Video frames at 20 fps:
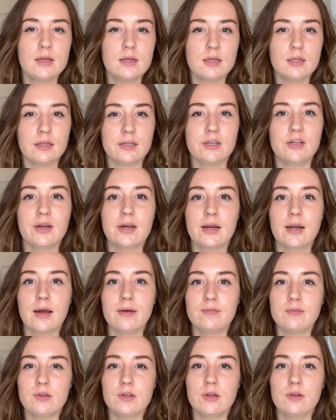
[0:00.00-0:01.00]
Like you kind of
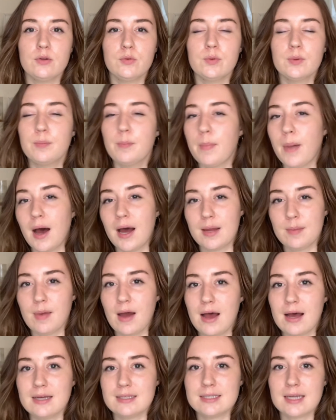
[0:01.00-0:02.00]
have, you would
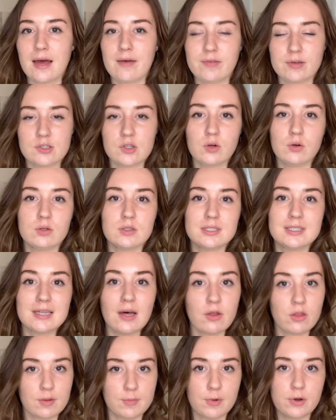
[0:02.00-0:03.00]
bypass having to
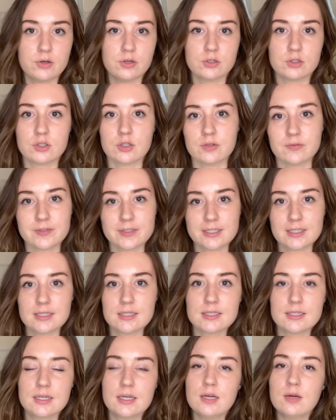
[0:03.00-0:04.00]
sell them on your
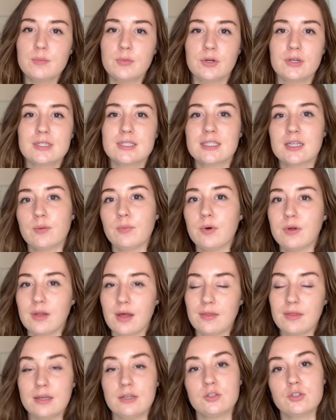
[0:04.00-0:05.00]
services because someone
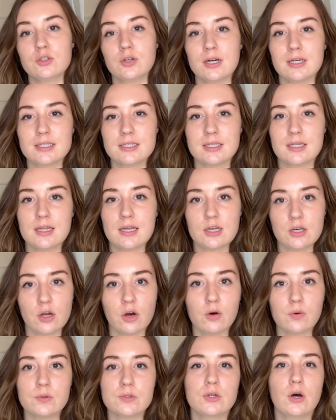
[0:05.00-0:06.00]
that they trust and they
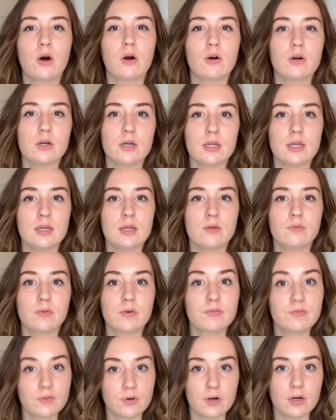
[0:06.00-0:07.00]
know is already
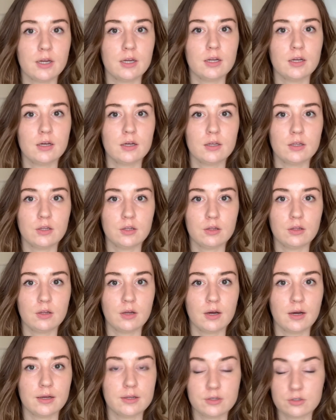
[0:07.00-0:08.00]
referring
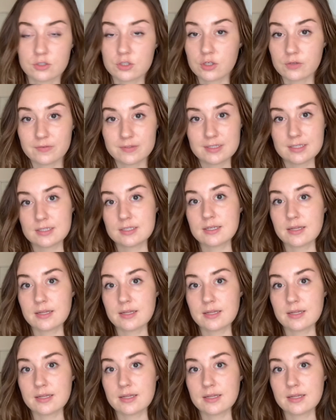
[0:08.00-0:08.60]
your services to